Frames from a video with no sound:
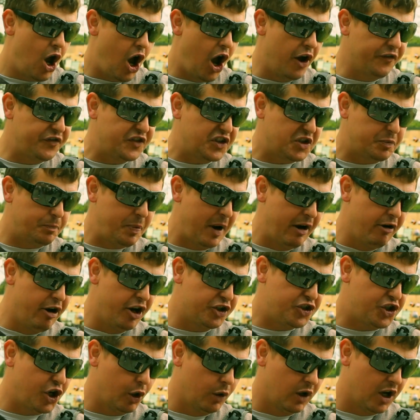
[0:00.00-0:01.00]
of
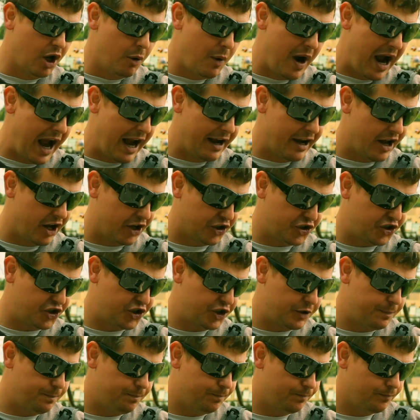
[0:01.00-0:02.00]
spiritual awareness.